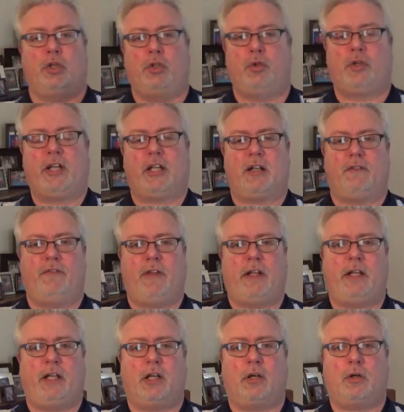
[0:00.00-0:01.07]
you get a
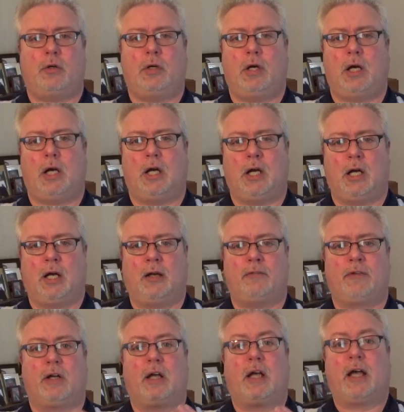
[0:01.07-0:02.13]
video
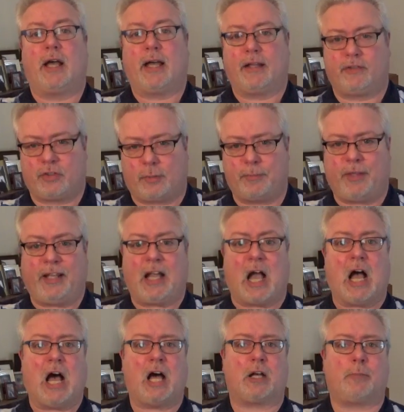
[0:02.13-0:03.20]
of something
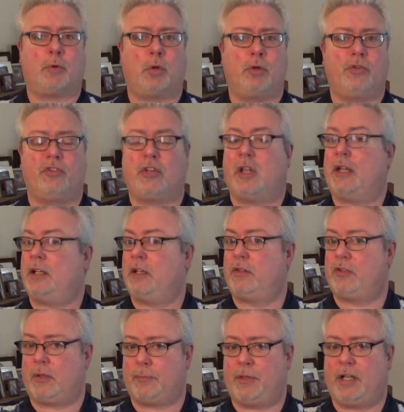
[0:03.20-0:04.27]
audible and
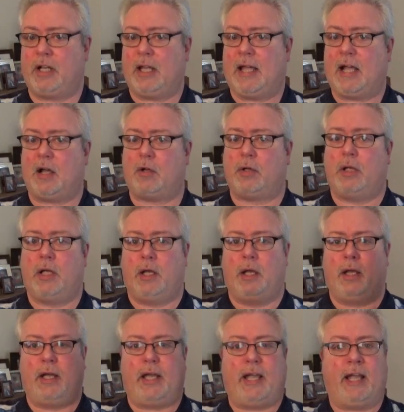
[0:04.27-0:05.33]
something loud,
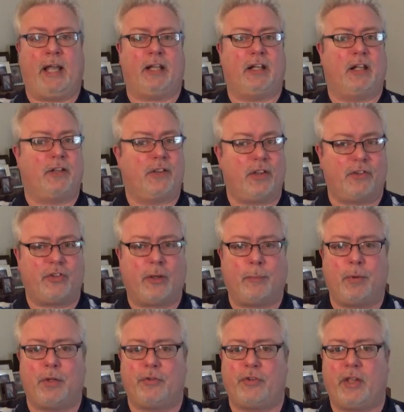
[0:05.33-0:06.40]
and the
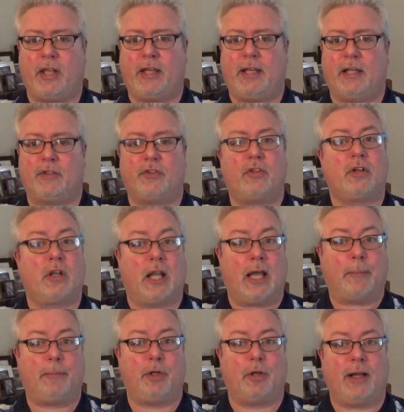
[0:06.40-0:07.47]
simplest thing is to
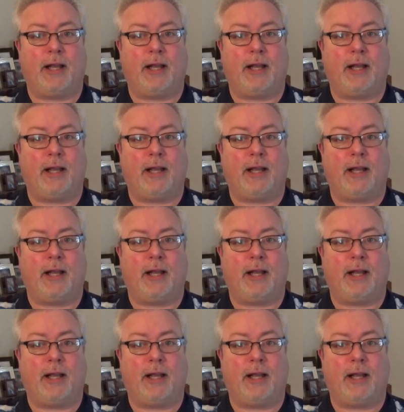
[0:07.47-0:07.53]
clap your